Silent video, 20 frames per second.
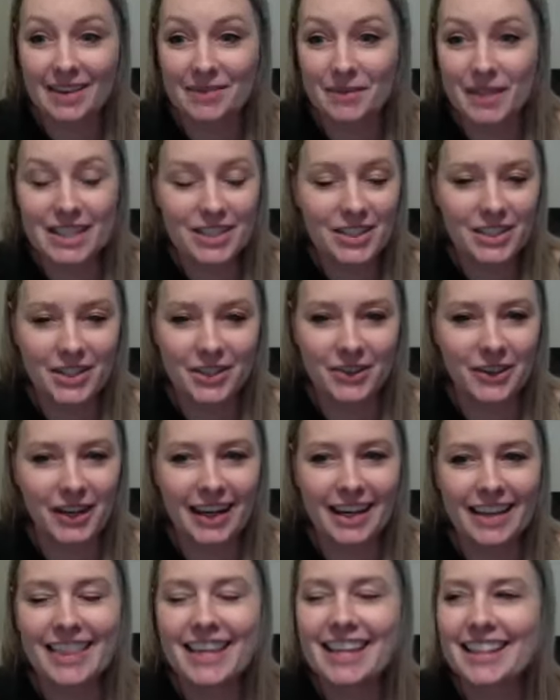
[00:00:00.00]
me too.
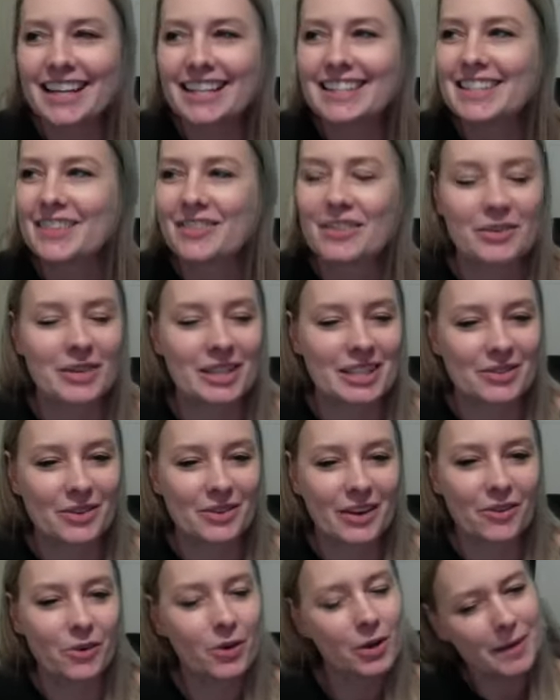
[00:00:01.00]
I think that's everyone's
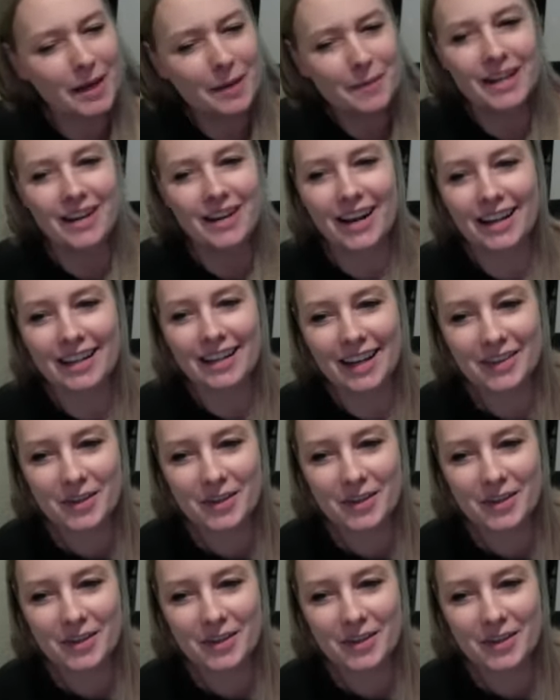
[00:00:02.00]
favorite. Well, maybe not.